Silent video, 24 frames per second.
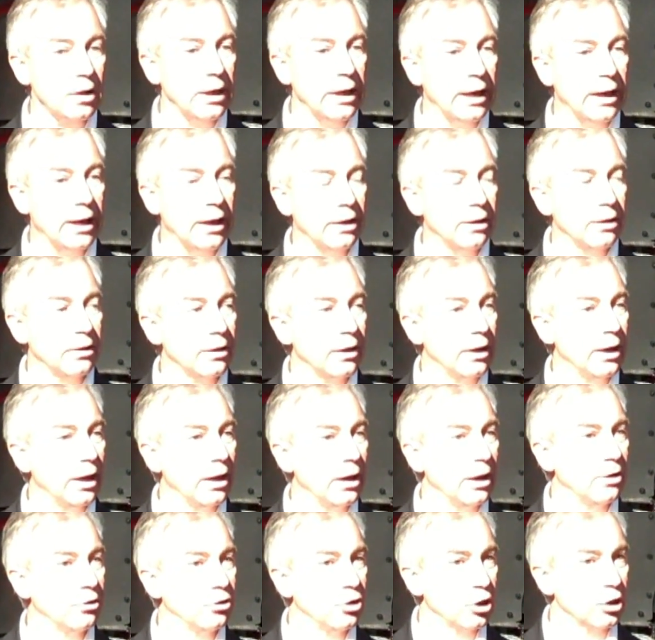And,
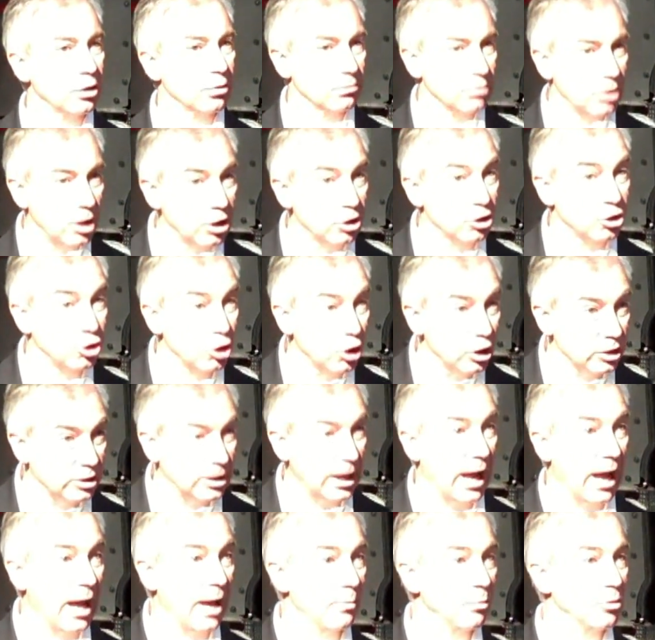and it, took, it took
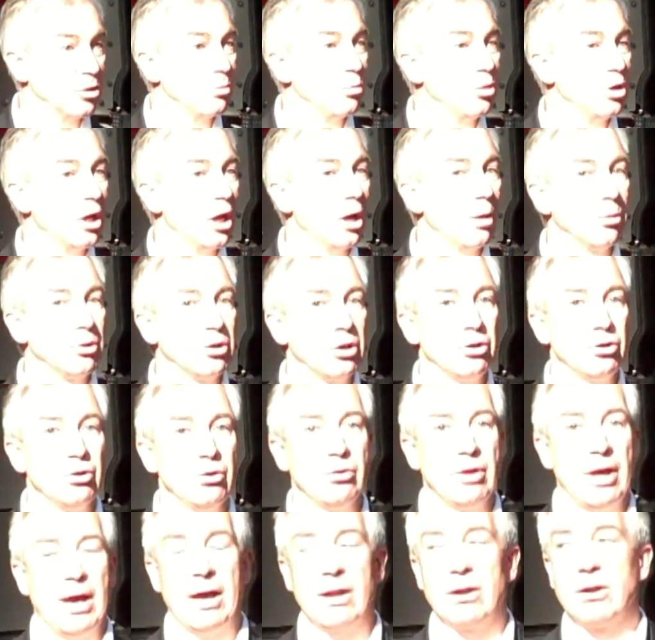time to be able to
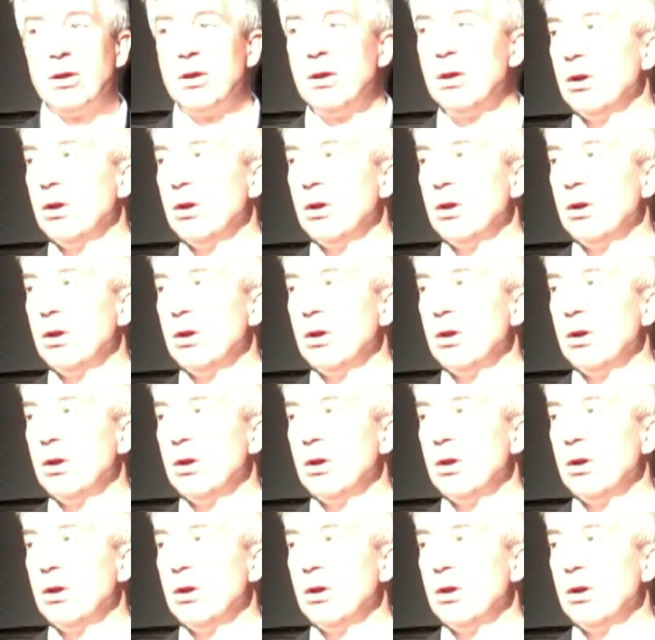do that.